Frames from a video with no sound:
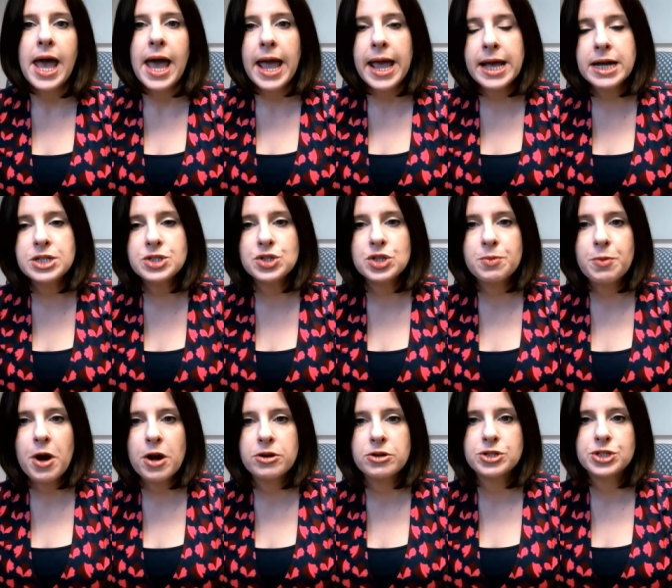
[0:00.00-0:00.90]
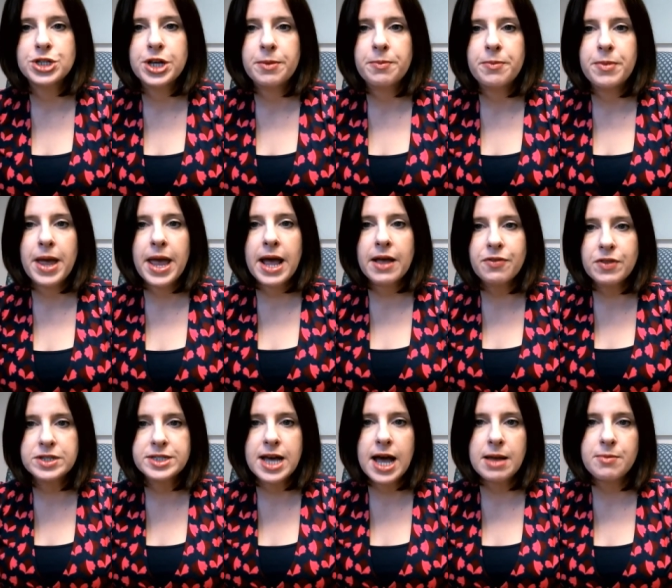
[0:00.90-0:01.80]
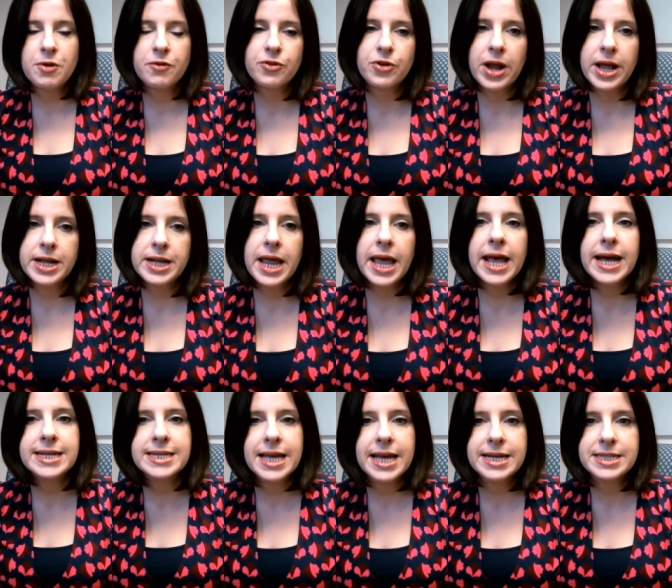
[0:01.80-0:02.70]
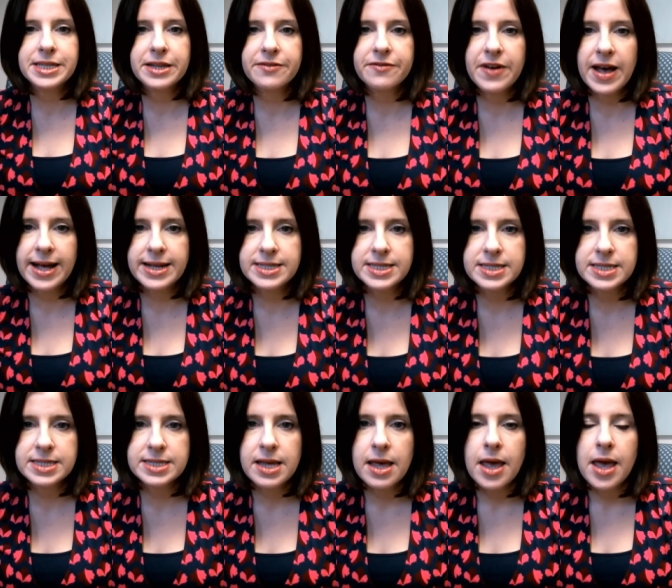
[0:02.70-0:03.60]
and to the partnership at the time of grant and as it vests.